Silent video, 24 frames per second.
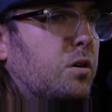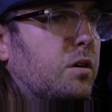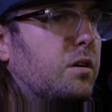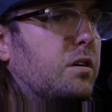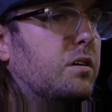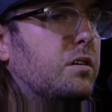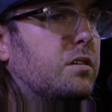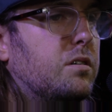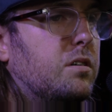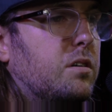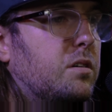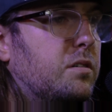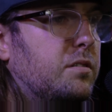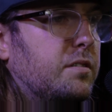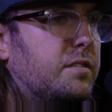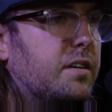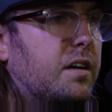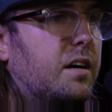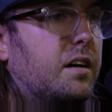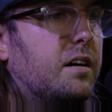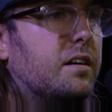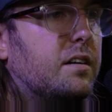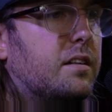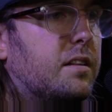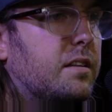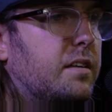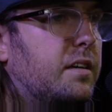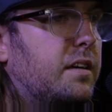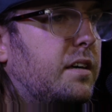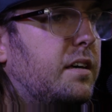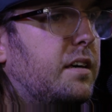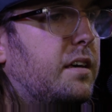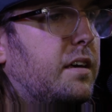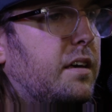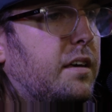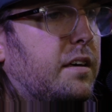the world is
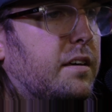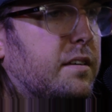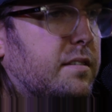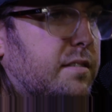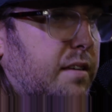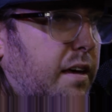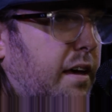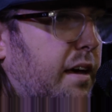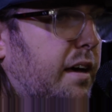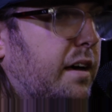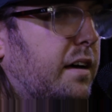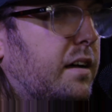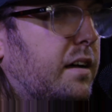ugly as